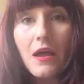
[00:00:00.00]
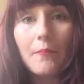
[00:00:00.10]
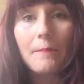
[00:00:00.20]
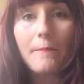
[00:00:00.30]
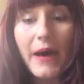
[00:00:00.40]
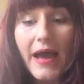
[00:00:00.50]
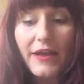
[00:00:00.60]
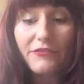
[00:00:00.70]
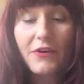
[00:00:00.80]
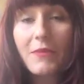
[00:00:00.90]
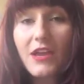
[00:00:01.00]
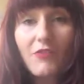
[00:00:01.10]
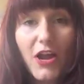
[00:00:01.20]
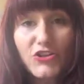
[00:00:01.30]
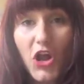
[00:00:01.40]
But for me,
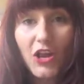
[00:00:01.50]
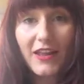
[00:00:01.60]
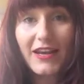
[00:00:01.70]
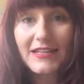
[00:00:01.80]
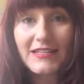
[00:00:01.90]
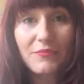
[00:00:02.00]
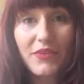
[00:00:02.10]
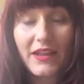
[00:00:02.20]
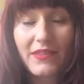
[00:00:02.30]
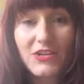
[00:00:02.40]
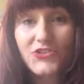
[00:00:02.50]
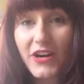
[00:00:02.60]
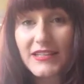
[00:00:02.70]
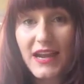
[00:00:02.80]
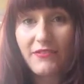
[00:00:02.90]
raw chocolate is something that is
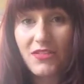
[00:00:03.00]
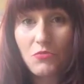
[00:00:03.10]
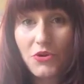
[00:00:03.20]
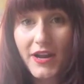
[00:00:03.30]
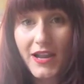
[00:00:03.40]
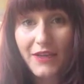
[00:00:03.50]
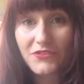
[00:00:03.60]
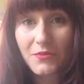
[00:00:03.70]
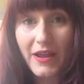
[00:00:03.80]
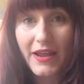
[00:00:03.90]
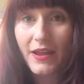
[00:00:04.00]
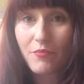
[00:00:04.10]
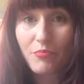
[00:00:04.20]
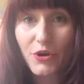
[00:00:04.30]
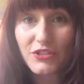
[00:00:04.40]
great to have in the morning after my
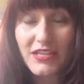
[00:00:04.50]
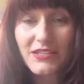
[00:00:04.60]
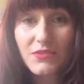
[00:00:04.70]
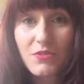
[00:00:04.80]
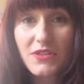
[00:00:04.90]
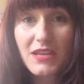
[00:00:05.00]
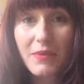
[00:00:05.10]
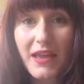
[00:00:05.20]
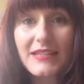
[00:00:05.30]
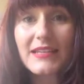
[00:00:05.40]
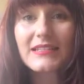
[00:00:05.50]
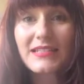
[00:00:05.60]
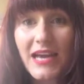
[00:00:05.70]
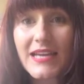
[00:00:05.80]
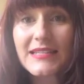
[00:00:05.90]
protein smoothie because it
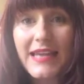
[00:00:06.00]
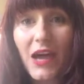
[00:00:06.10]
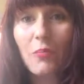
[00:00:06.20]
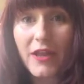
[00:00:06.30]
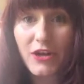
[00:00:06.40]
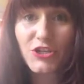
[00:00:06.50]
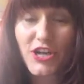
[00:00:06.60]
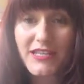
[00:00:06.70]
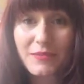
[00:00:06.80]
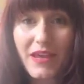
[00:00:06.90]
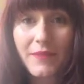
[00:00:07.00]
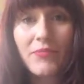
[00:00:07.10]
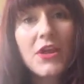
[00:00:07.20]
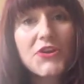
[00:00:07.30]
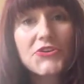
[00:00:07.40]
does help energize me.
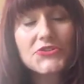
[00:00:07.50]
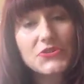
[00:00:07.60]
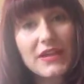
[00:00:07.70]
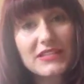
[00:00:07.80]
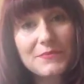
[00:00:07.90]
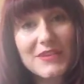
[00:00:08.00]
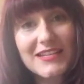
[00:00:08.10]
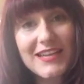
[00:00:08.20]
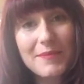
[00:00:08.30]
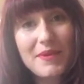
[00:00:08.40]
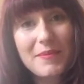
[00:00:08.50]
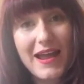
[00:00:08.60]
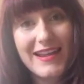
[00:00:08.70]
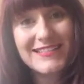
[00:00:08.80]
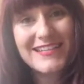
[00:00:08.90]
So that's something to keep in
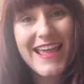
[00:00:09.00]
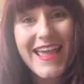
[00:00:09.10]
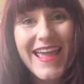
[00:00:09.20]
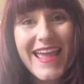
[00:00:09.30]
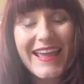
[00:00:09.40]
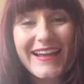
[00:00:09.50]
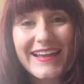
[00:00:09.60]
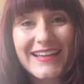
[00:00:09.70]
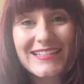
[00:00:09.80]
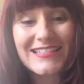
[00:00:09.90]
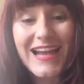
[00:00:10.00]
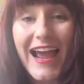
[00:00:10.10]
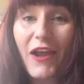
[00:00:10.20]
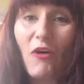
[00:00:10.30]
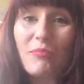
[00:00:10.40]
mind. And
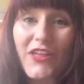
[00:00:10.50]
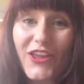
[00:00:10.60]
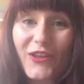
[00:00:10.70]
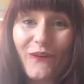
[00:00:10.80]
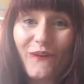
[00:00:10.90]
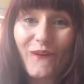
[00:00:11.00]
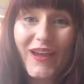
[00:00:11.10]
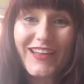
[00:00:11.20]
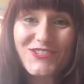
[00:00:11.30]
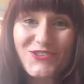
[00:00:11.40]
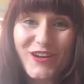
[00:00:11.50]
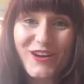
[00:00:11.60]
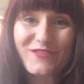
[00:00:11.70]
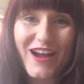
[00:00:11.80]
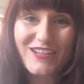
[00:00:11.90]
I hope that you enjoy
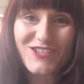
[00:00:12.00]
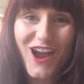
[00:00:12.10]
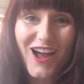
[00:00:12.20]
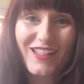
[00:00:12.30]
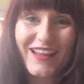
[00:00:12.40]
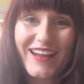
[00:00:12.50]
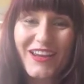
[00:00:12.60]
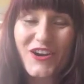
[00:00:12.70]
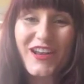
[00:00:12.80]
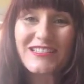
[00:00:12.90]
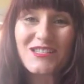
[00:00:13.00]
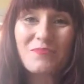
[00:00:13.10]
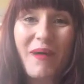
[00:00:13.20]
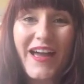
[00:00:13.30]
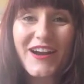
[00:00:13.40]
your raw chocolate. Your
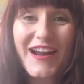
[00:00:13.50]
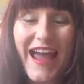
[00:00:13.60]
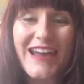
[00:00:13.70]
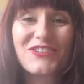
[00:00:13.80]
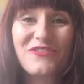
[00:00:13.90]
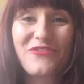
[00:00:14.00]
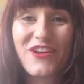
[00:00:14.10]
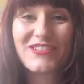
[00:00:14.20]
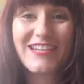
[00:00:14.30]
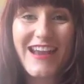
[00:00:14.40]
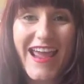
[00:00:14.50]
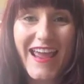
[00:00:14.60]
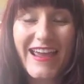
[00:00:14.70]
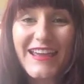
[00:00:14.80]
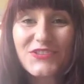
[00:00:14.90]
inspired action for
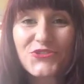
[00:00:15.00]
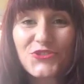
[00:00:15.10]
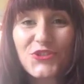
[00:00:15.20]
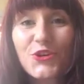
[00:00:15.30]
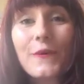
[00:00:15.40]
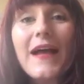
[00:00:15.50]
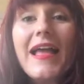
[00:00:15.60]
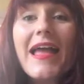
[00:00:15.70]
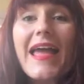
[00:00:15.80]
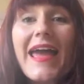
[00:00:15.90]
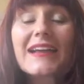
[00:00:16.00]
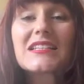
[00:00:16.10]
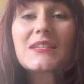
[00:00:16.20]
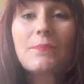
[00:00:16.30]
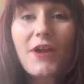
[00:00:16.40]
today is to
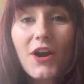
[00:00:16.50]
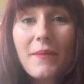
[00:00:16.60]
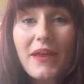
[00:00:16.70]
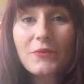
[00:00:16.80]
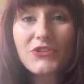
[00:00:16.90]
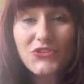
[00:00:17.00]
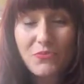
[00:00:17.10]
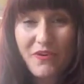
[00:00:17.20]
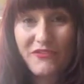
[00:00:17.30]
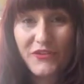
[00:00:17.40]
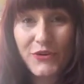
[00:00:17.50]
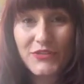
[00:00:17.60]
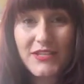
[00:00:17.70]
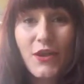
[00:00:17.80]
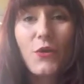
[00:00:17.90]
experiment with
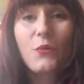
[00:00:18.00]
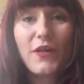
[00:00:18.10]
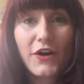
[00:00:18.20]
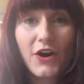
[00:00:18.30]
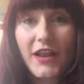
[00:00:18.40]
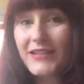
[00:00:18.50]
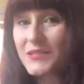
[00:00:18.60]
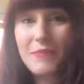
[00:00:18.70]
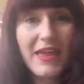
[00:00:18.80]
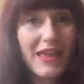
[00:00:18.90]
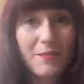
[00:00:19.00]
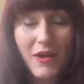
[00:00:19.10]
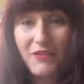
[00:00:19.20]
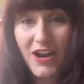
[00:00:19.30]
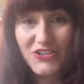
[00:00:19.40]
superfoods, whether it's making my
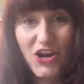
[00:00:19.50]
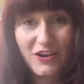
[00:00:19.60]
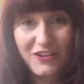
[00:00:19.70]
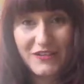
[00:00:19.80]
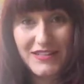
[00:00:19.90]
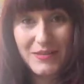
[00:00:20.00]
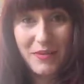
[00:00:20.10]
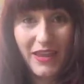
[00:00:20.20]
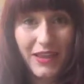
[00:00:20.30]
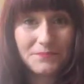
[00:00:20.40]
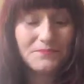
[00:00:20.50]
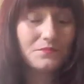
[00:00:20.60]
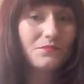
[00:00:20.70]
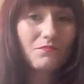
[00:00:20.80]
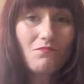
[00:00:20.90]
raw chocolate recipe
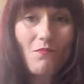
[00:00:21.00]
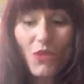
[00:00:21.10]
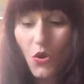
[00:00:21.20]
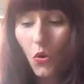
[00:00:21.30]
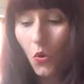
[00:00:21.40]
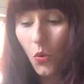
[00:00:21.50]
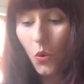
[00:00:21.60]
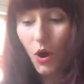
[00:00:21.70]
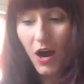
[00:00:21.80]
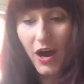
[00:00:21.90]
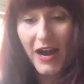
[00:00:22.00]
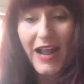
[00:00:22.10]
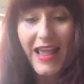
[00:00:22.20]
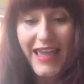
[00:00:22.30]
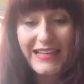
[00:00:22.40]
or
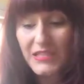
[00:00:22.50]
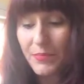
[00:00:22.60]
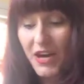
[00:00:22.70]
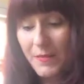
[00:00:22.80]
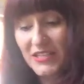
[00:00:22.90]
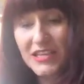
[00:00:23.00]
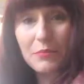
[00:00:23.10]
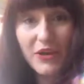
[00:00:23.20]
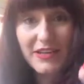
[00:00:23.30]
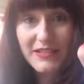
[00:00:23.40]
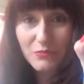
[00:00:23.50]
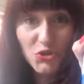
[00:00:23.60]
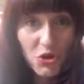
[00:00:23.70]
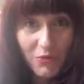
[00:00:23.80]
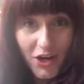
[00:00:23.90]
experimenting putting some
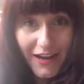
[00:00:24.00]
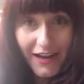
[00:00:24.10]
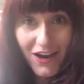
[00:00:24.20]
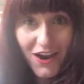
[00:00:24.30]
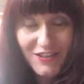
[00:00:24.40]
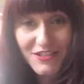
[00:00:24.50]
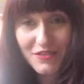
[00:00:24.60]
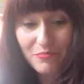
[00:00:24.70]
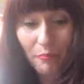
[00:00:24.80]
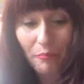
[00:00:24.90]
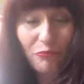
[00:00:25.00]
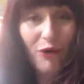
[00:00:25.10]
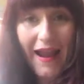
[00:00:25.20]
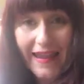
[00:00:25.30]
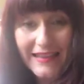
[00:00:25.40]
turmeric on some
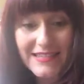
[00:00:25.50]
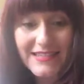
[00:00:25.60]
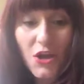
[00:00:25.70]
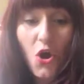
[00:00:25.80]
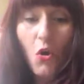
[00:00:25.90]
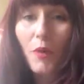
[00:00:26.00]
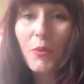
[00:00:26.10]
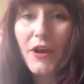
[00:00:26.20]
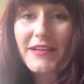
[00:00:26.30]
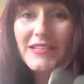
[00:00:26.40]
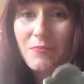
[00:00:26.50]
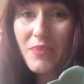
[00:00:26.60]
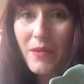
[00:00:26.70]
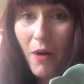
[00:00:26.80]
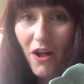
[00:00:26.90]
rice or putting some
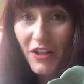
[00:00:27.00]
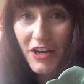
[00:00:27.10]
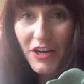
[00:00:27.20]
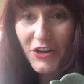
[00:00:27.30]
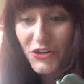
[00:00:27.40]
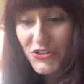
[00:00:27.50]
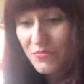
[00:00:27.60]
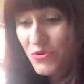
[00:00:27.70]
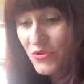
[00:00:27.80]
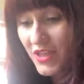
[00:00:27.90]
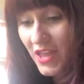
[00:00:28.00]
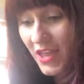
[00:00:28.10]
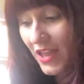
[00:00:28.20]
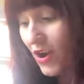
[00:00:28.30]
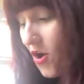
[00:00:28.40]
bee pollen in your smoothie